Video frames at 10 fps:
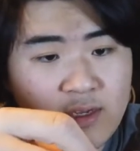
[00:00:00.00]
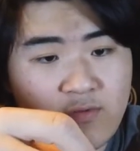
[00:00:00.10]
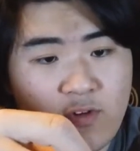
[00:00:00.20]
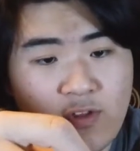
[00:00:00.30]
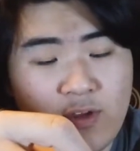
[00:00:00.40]

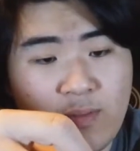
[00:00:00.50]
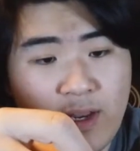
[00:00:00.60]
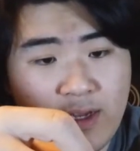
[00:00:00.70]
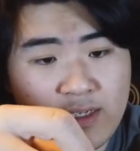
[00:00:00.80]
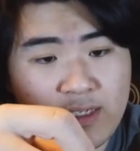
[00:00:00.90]
for the
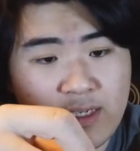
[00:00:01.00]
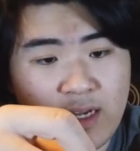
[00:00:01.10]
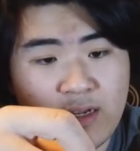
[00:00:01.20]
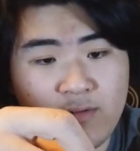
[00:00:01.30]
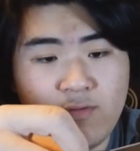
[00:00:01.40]
plugs,
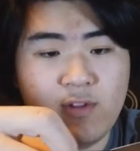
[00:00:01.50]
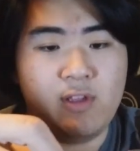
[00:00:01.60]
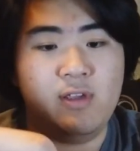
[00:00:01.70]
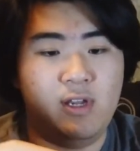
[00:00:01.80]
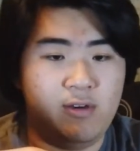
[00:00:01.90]
for the
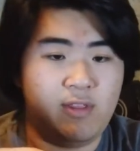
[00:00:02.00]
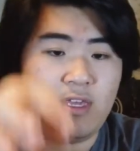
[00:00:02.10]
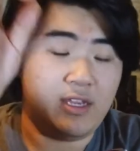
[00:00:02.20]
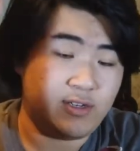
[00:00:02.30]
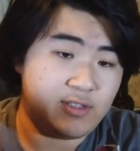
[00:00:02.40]

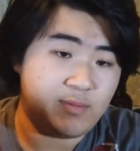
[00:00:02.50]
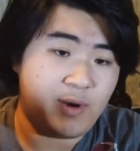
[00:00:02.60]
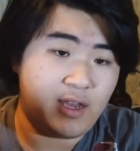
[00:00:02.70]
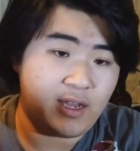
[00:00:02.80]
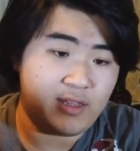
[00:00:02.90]
the
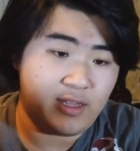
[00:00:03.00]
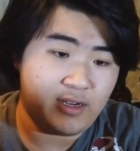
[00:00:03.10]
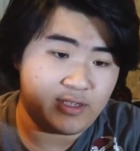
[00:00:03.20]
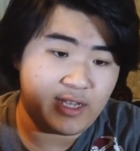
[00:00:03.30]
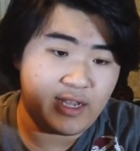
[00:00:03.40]
plug on the
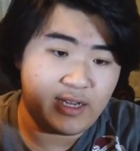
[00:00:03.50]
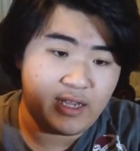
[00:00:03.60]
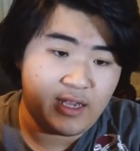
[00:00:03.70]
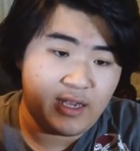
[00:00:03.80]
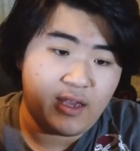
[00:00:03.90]
ear side,
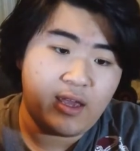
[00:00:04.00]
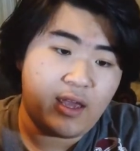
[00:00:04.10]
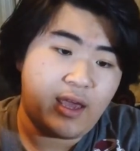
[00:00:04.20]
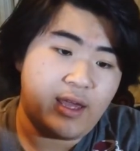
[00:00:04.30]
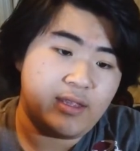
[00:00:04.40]

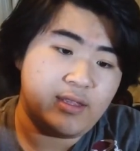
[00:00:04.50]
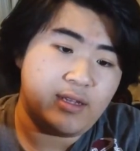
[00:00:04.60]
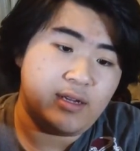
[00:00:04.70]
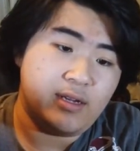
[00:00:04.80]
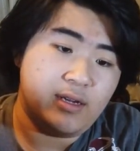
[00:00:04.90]
and
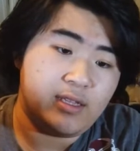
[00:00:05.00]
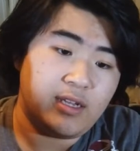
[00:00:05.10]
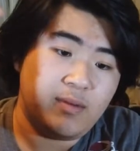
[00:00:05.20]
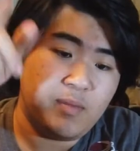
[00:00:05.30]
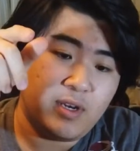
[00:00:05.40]

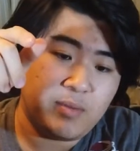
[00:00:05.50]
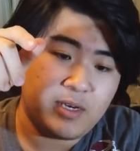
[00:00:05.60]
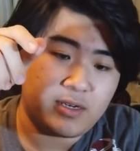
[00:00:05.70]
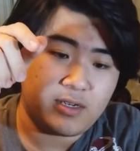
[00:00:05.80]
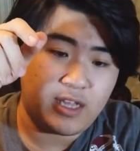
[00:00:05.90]
10
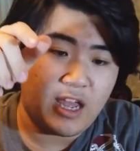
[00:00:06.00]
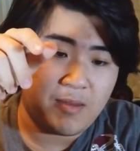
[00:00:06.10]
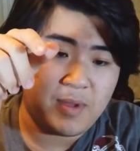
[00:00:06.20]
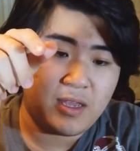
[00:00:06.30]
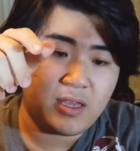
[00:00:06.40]
millimeter
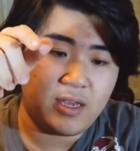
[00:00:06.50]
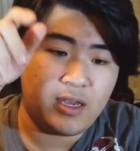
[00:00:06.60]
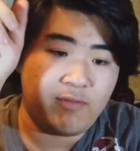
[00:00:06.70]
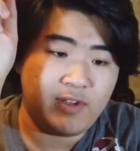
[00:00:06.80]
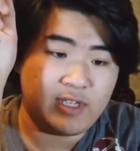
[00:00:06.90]
dynamic
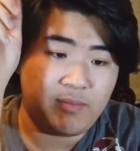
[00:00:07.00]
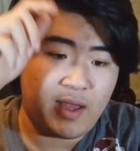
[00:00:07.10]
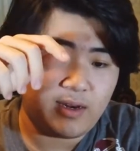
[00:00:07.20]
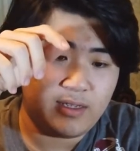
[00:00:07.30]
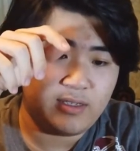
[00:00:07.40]
with a
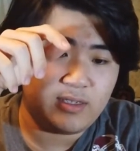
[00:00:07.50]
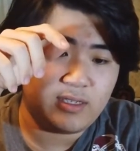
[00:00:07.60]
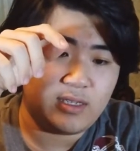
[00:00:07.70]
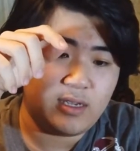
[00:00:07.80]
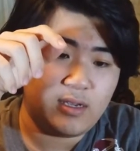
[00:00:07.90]
balance,